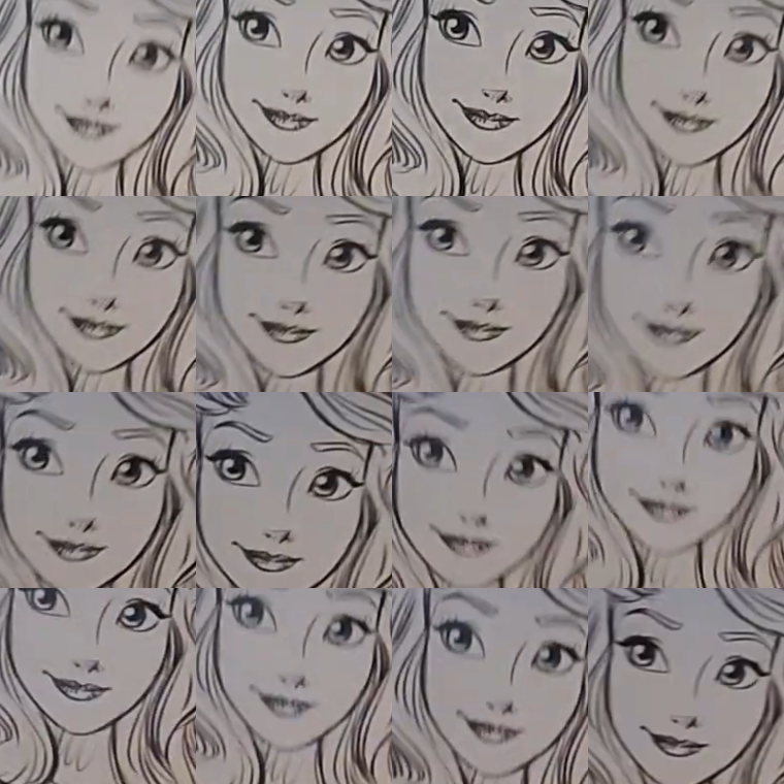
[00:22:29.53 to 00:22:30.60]
crown
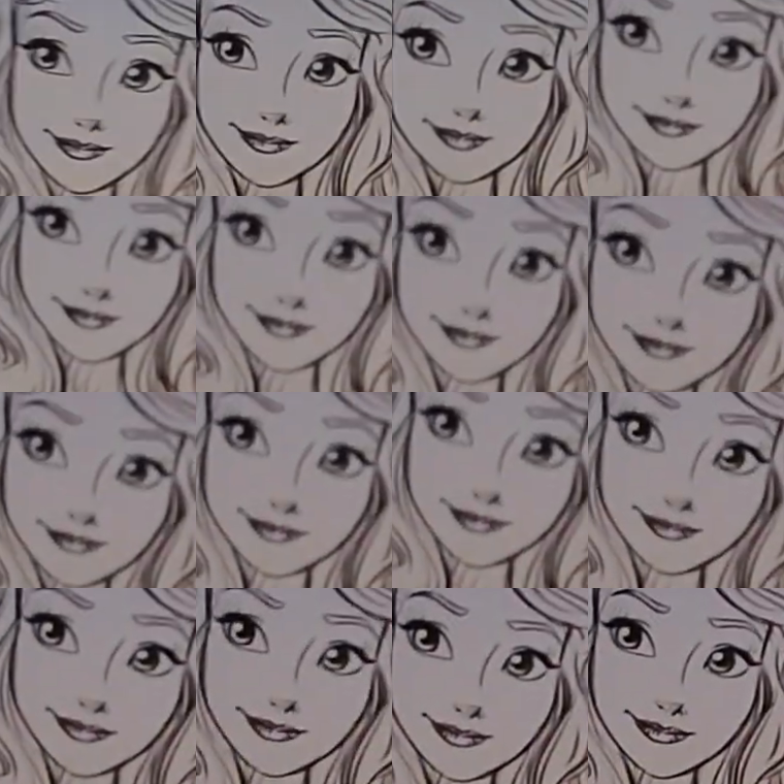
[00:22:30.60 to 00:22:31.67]
it
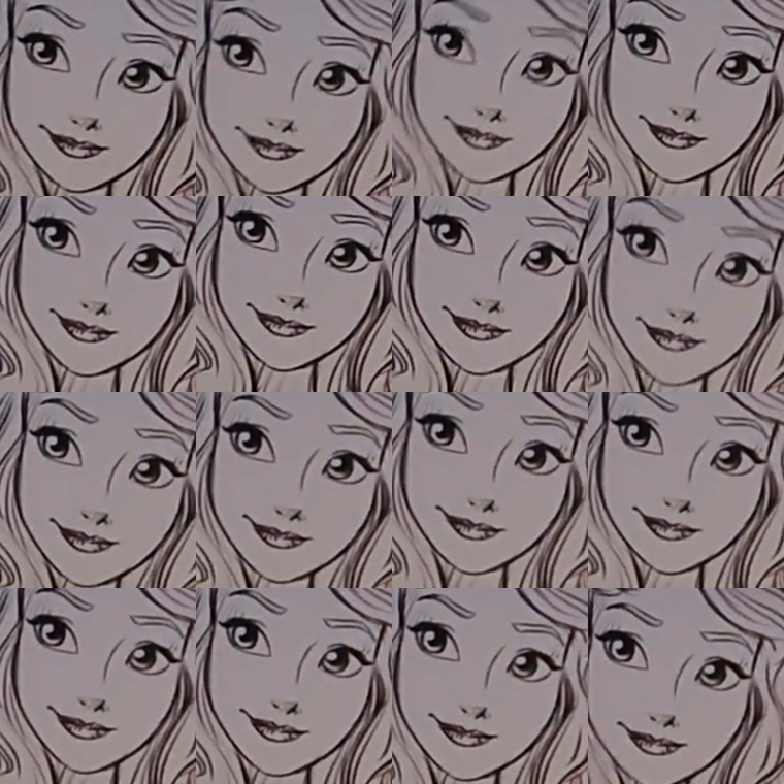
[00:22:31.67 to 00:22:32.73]
and put it on the
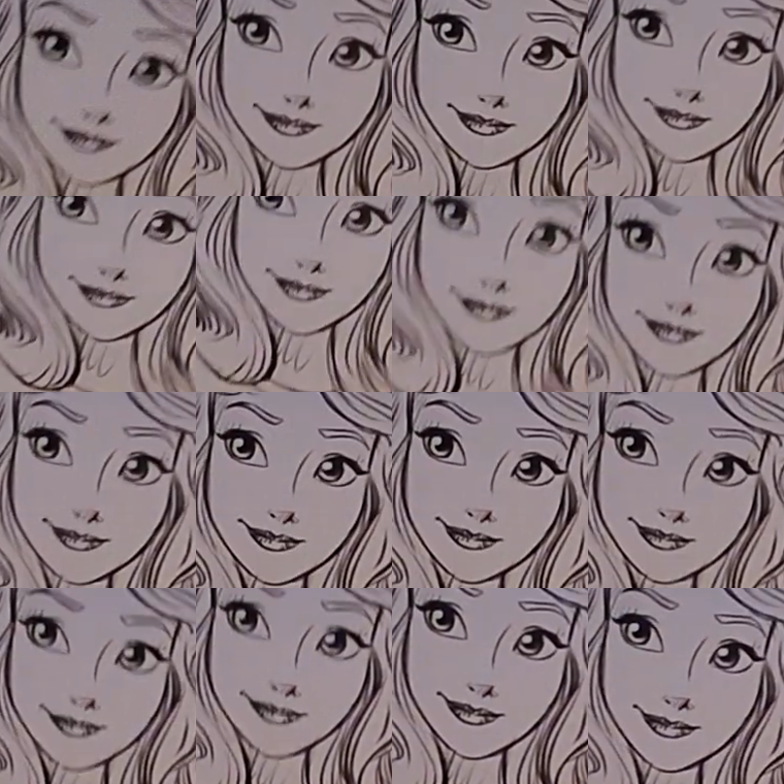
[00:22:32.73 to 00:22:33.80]
strap of my
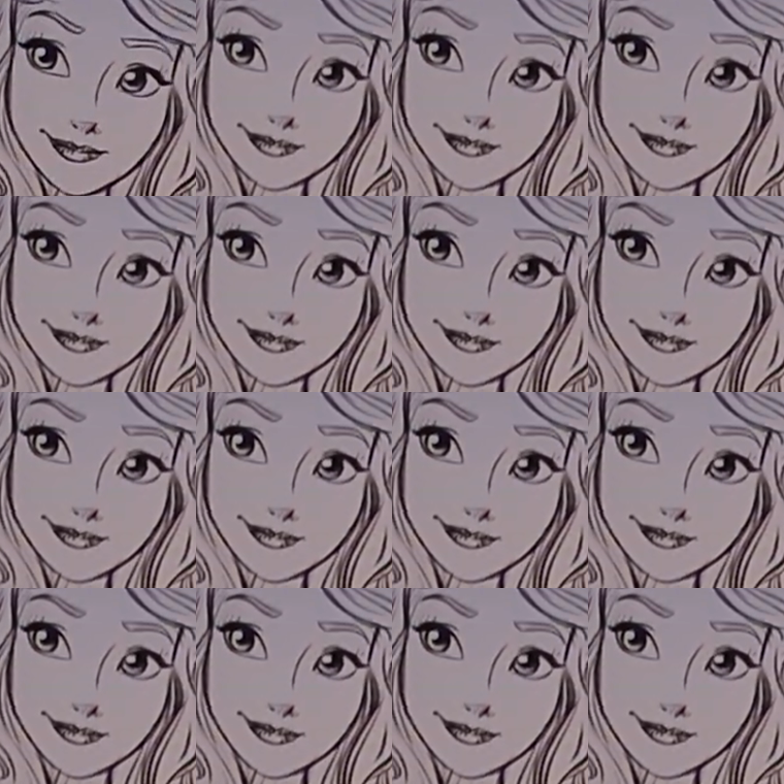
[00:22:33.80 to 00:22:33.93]
pink